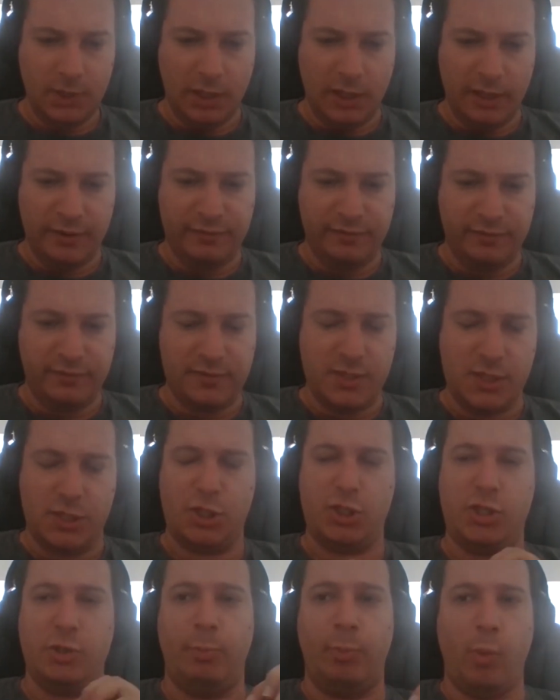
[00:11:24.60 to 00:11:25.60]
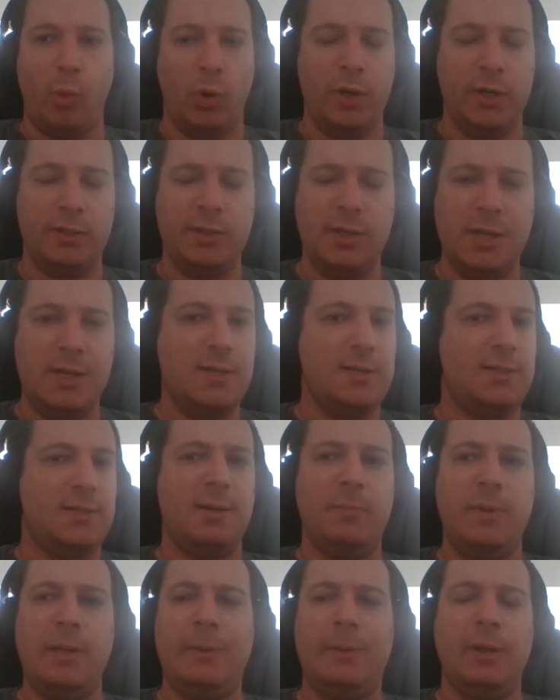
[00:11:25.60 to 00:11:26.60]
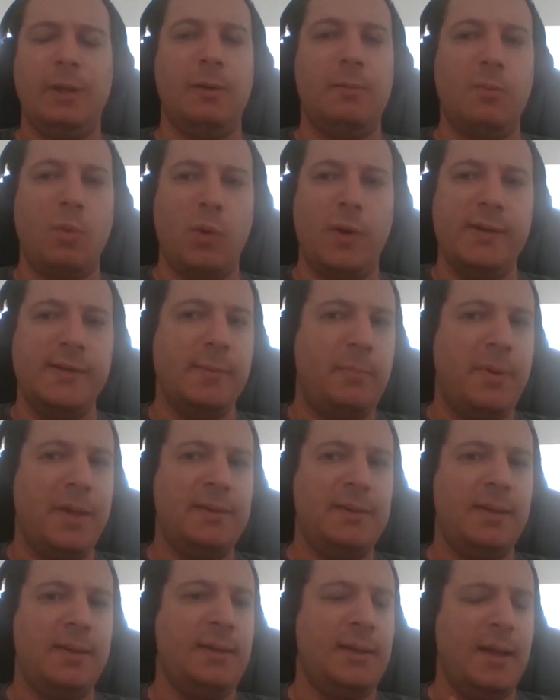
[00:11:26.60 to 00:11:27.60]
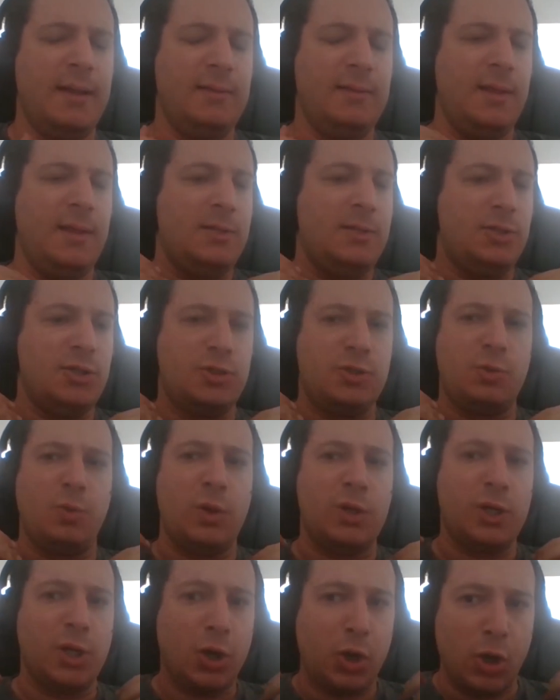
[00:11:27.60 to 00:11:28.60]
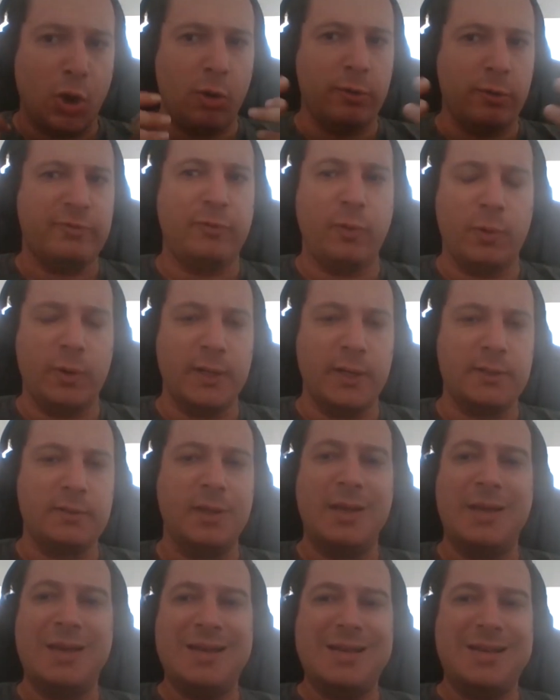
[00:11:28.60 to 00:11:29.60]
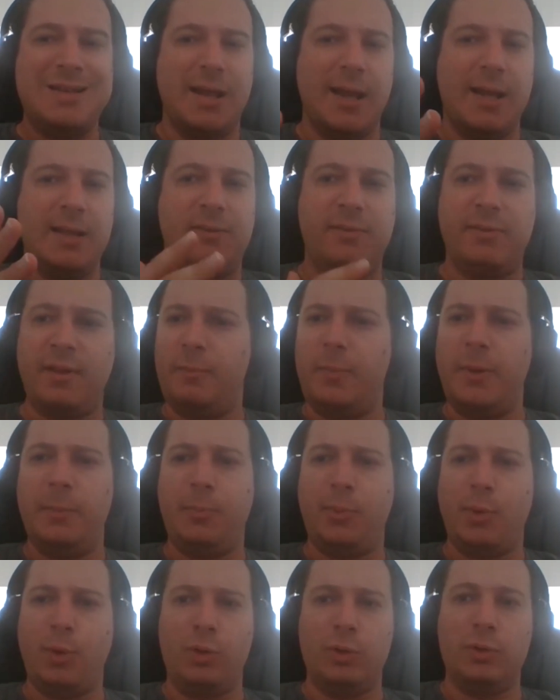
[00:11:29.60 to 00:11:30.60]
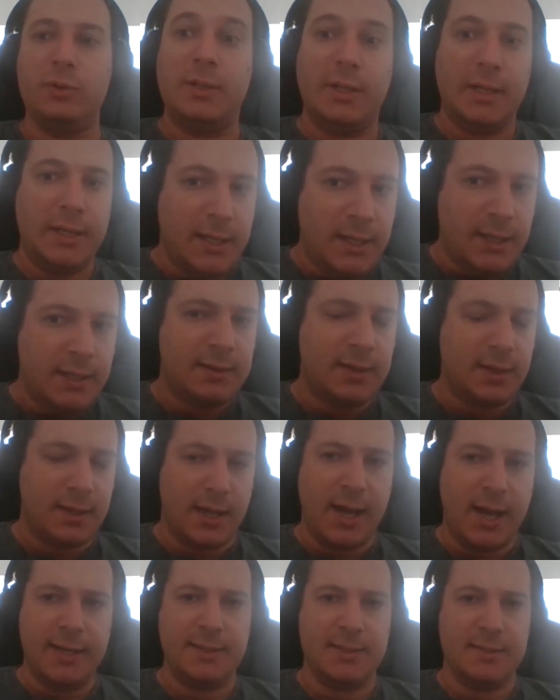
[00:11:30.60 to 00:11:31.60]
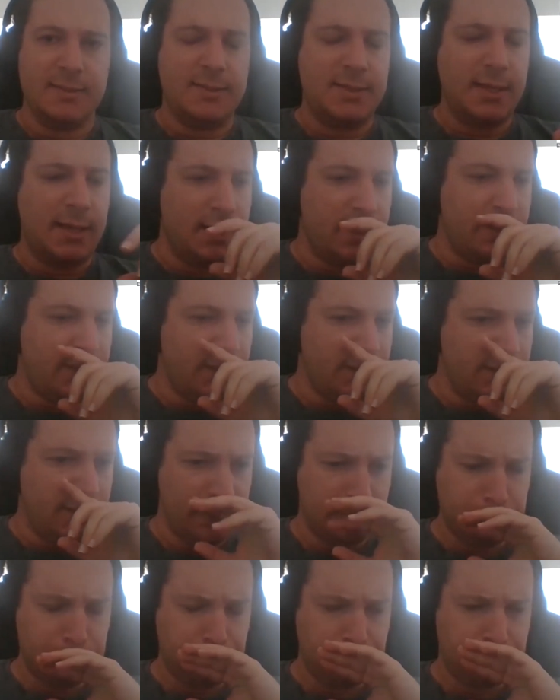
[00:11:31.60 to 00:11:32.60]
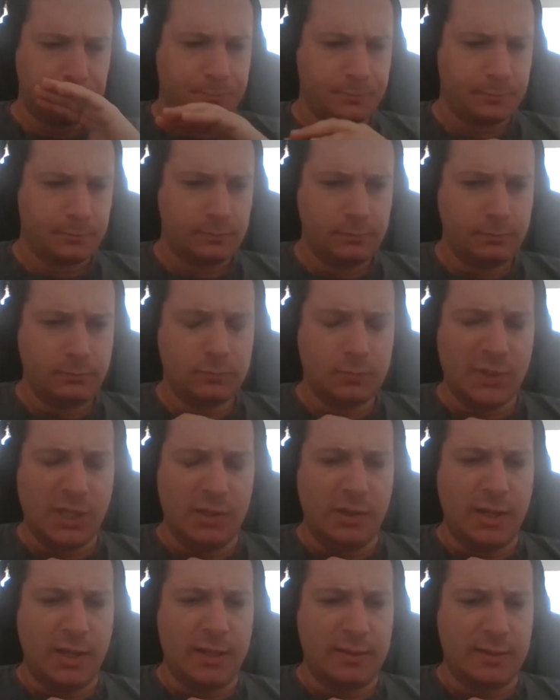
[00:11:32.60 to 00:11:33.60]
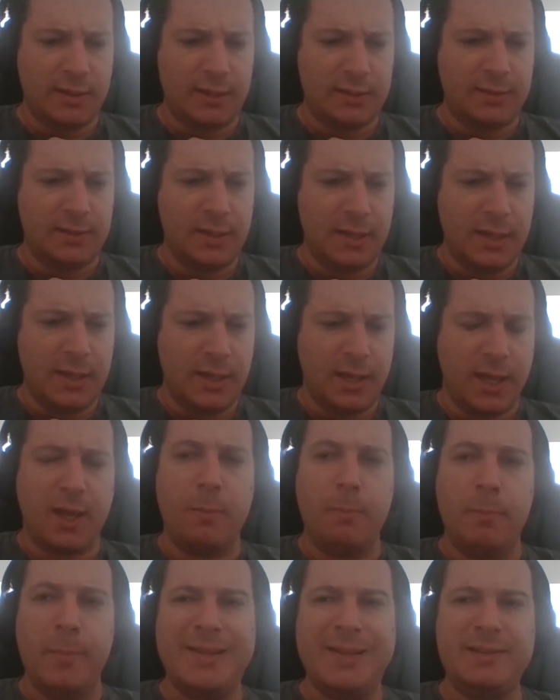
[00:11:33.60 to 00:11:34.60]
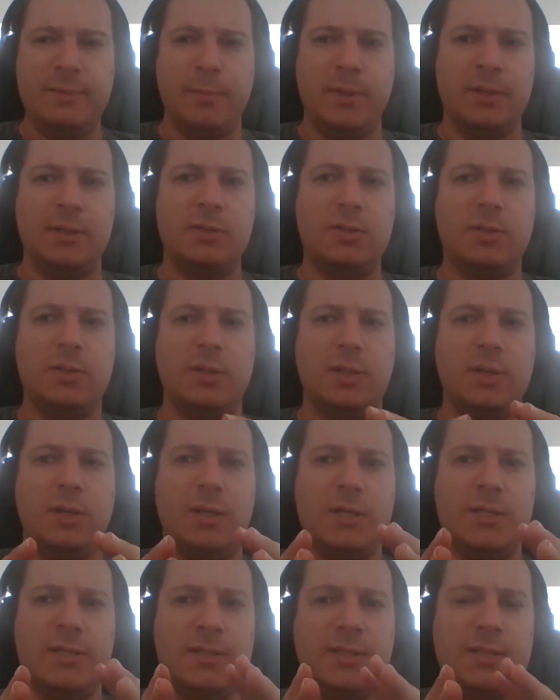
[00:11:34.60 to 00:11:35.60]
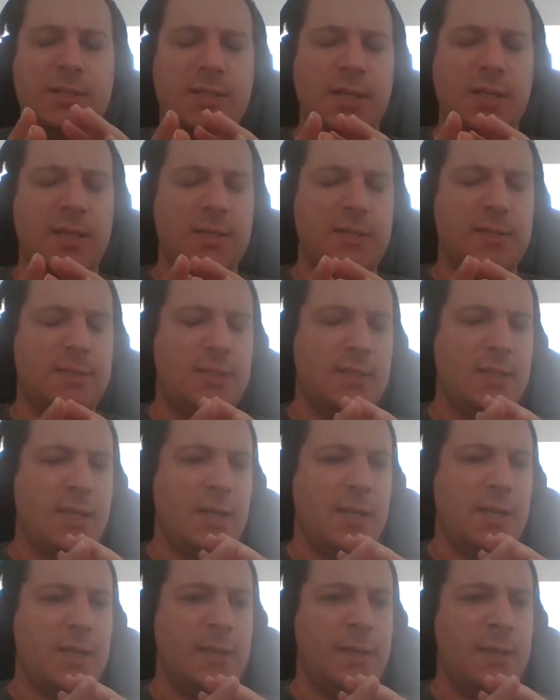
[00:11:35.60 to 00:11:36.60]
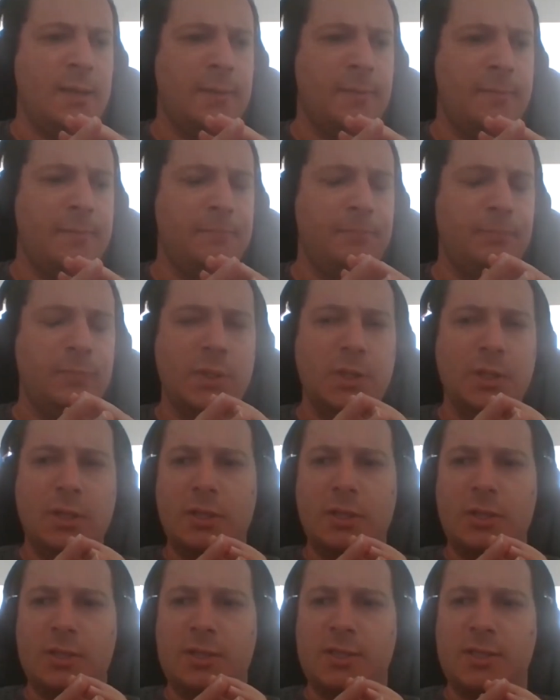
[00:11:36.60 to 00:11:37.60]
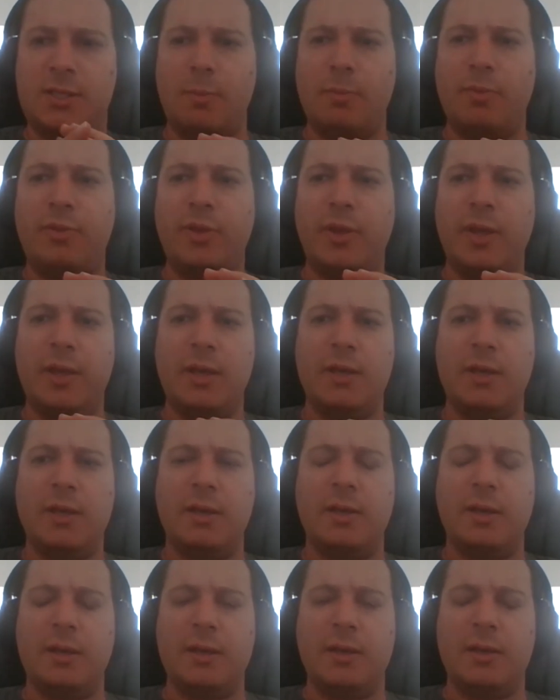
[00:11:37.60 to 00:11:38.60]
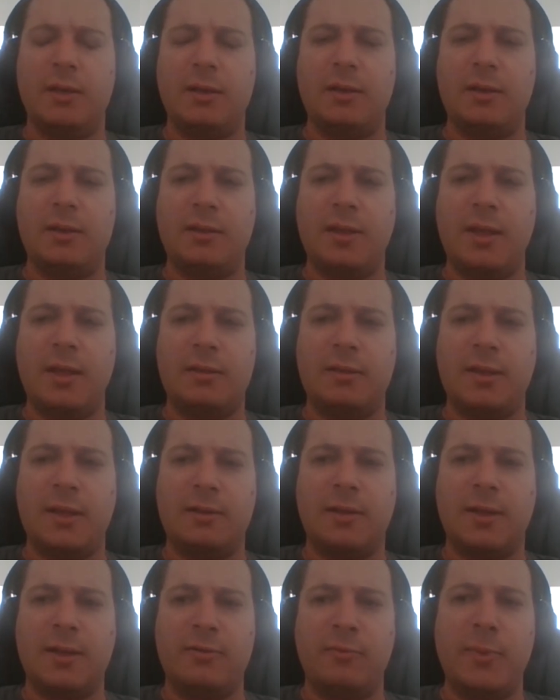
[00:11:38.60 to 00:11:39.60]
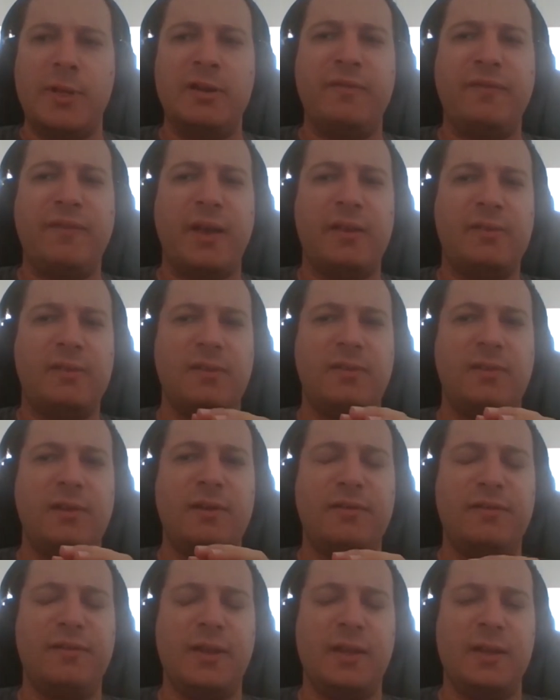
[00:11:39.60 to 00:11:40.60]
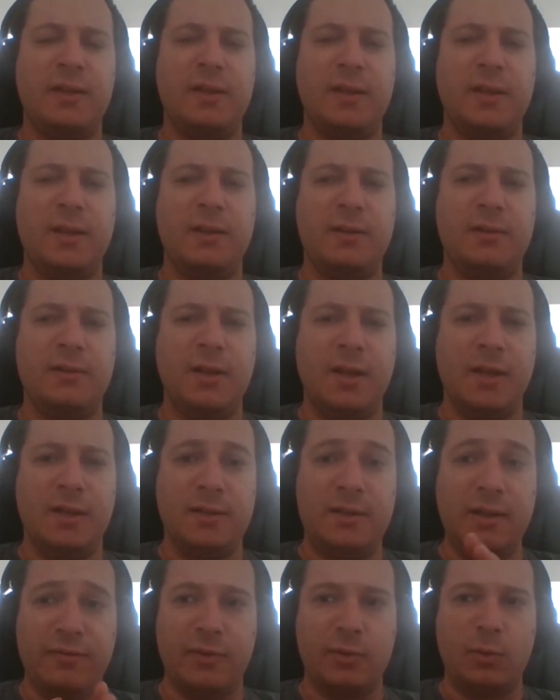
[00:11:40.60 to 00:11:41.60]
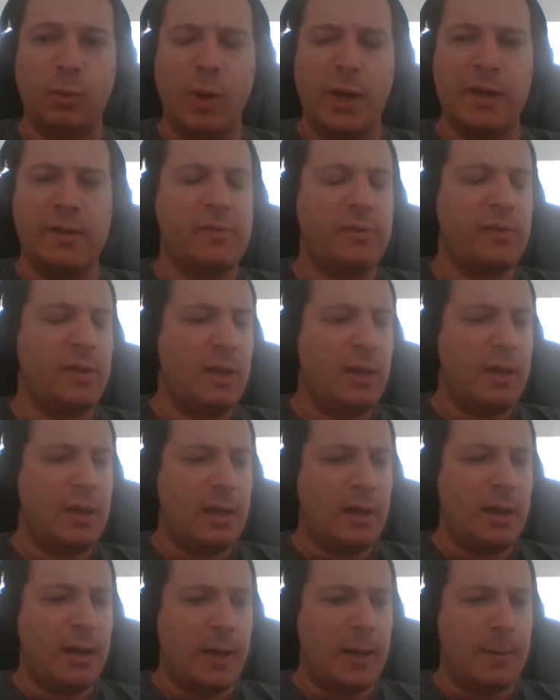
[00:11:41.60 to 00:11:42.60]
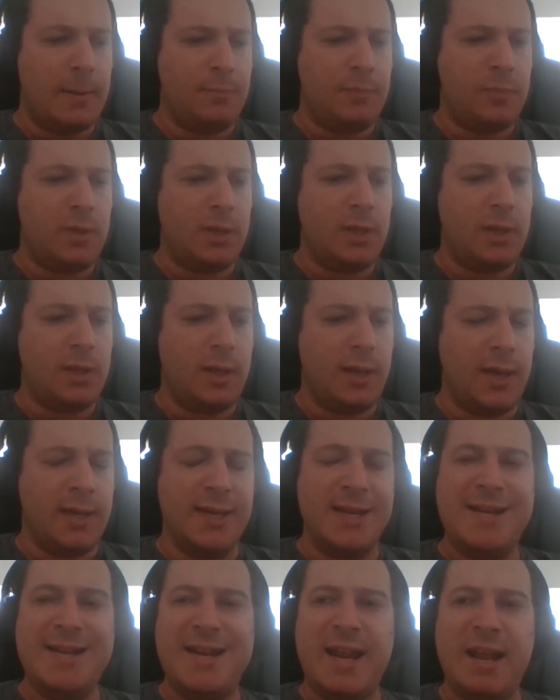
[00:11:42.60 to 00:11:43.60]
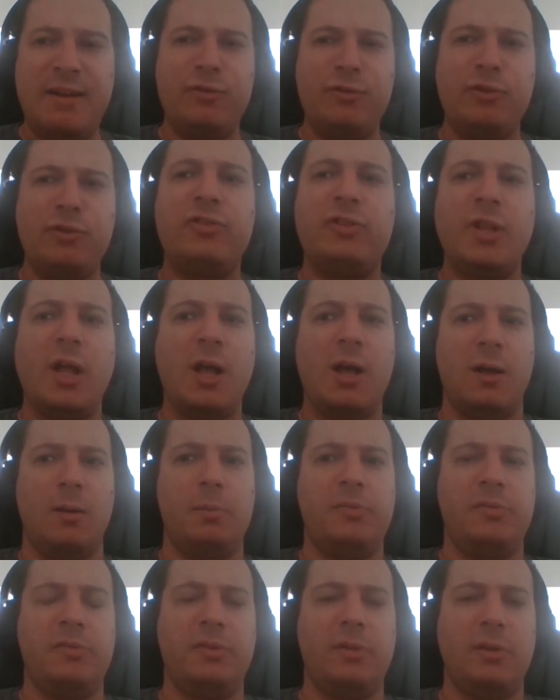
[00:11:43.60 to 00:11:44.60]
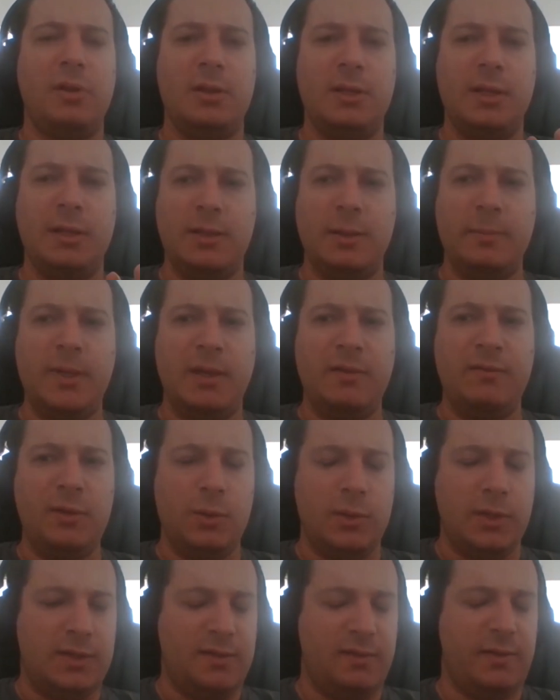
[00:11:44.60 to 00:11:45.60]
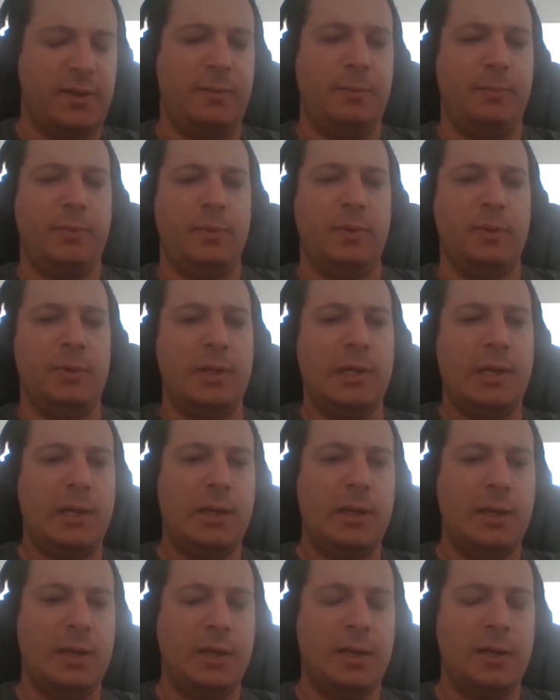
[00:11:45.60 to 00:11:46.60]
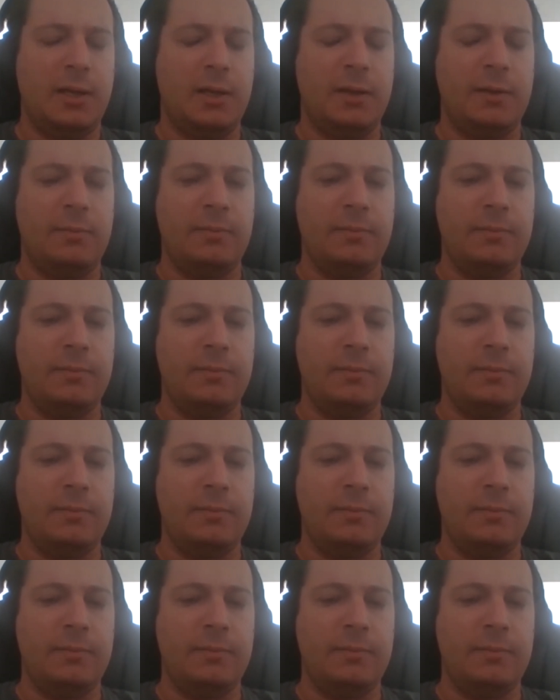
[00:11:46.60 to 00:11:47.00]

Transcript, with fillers: of support some people are more independent and they just want to go for it and some people need the guidance and i think that that that commitment is is um, something that that can manifest itself in in in different ways um, and it never stops. L- let me give you an example uh, uh,